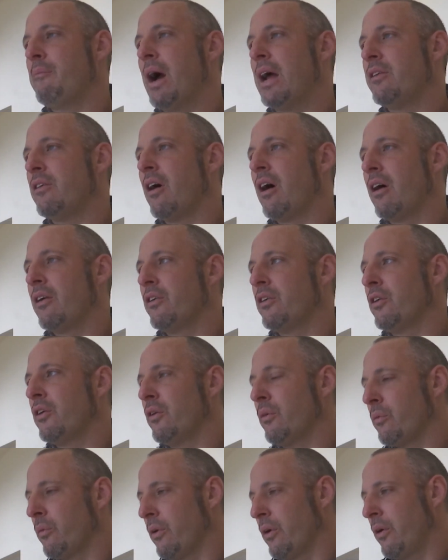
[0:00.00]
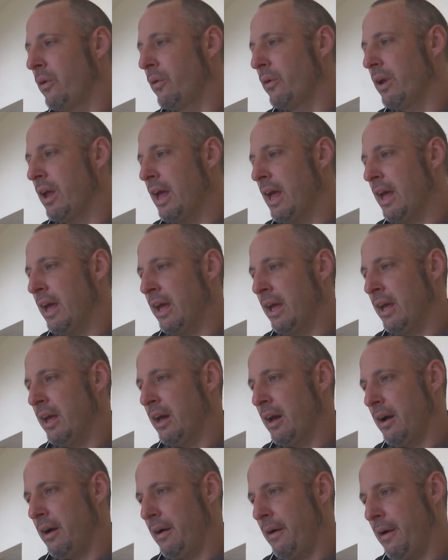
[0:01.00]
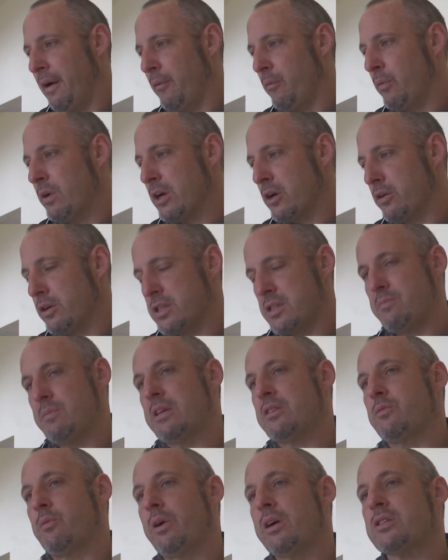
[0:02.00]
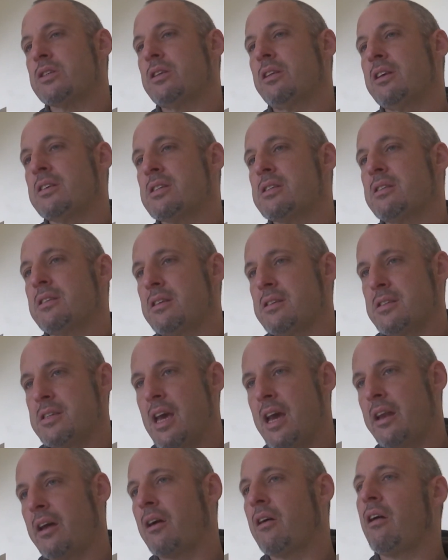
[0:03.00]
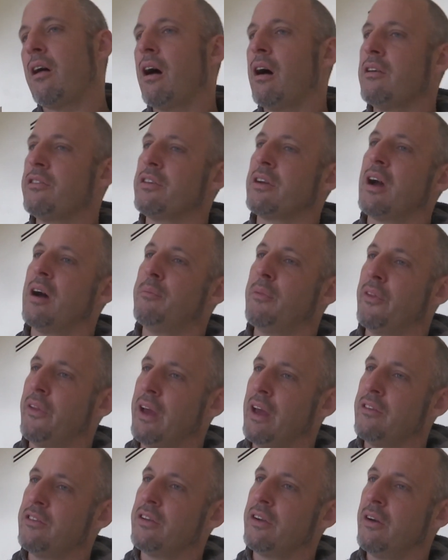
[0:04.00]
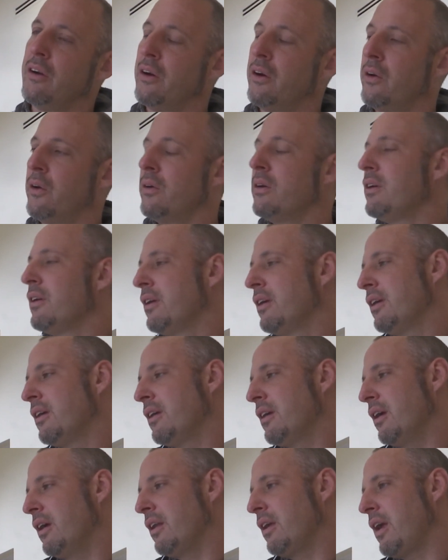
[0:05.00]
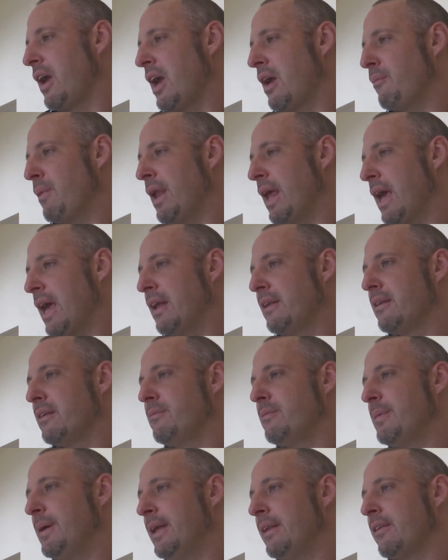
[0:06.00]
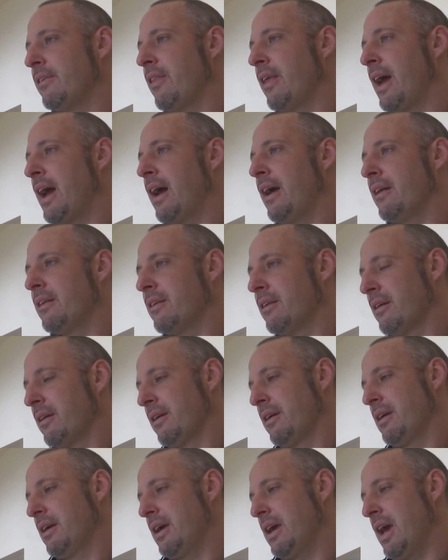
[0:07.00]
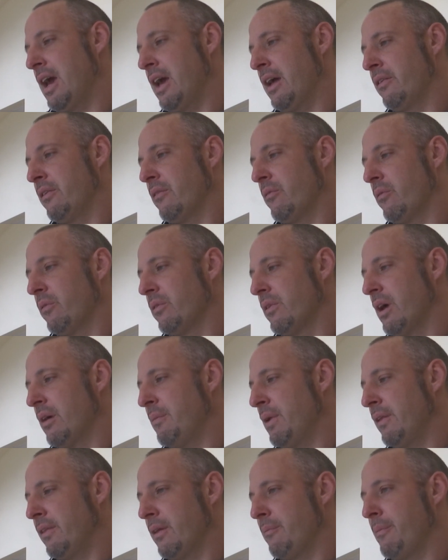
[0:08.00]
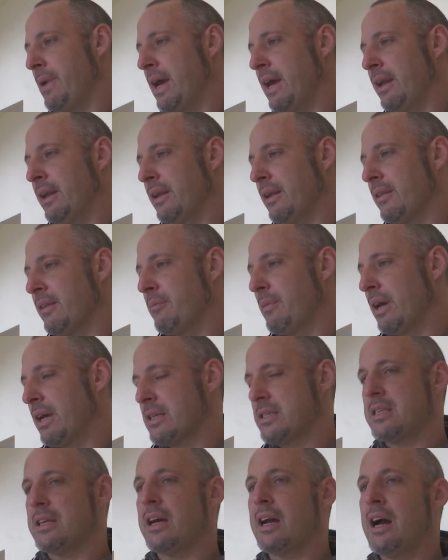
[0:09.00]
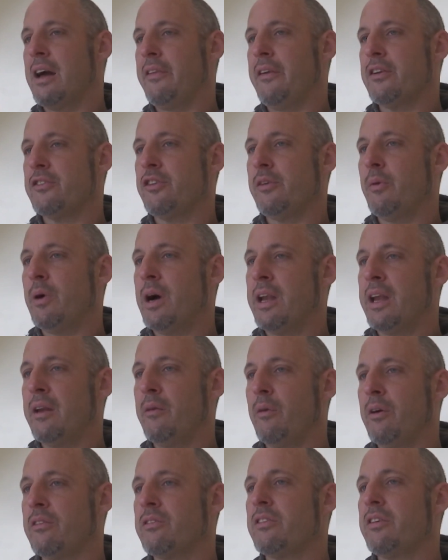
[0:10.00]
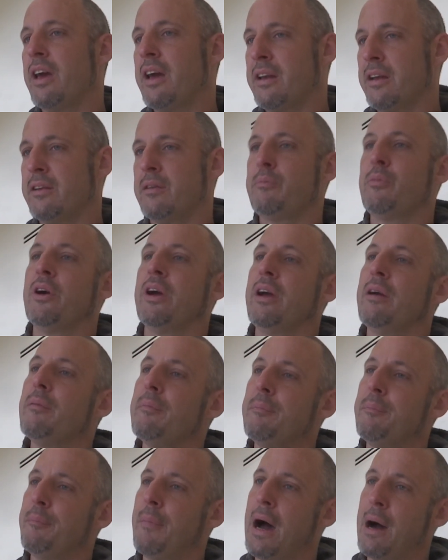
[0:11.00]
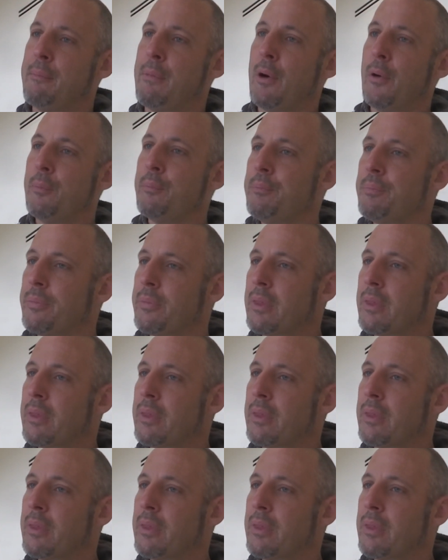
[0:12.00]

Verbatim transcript: my daughter wrote a uh, Christmas wish list to Santa Claus a couple days ago and came and handed me to that. And I mean, the main, the biggest thing on there she wanted was Santa to bring mom home.